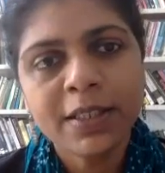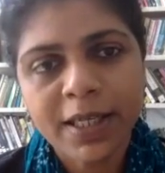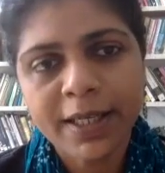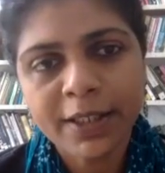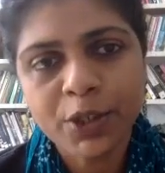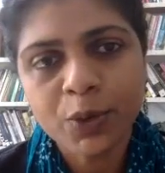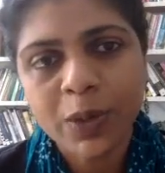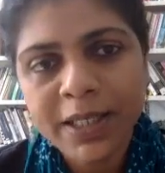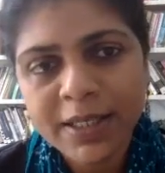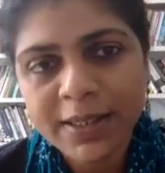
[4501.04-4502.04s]
trying
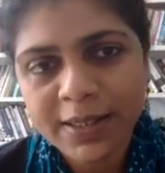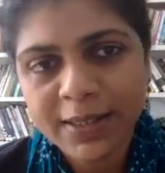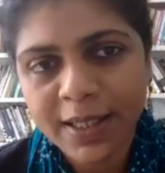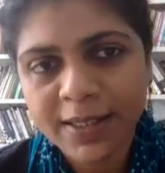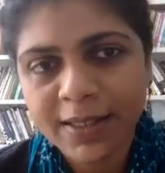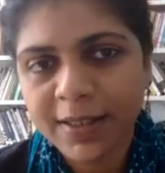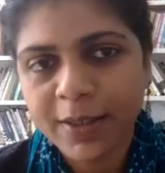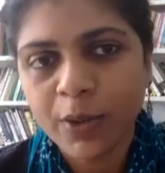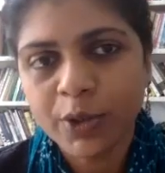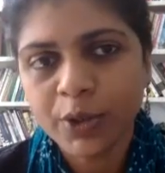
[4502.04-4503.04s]
to understand and
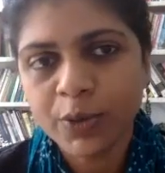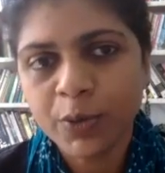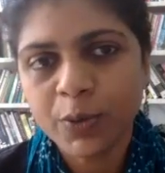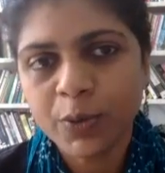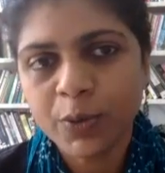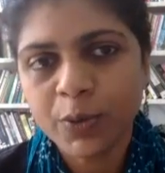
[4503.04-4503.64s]
not to